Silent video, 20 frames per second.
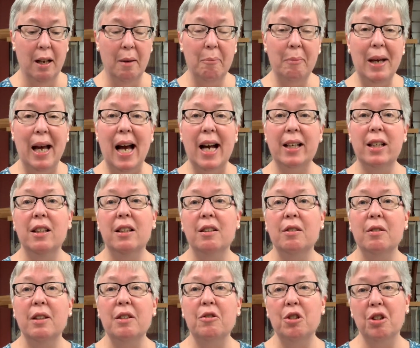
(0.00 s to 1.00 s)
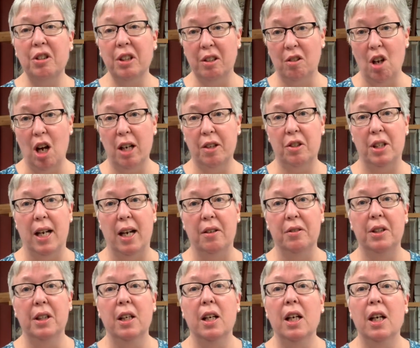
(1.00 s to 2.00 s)
Back during lockdown,
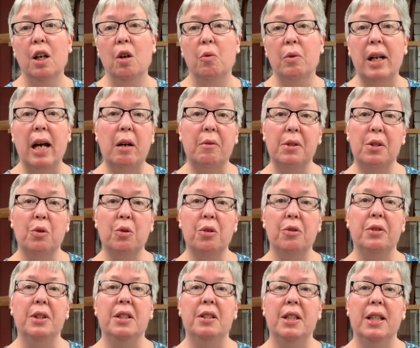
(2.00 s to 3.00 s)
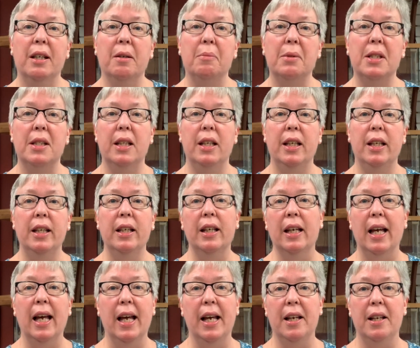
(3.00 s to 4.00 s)
when I was ordering DMC
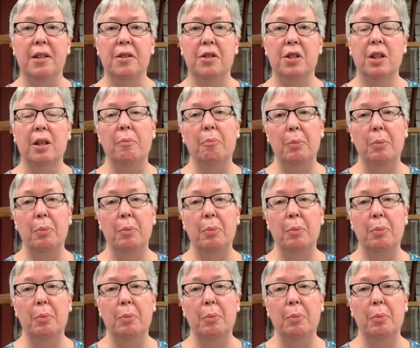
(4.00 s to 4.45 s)
and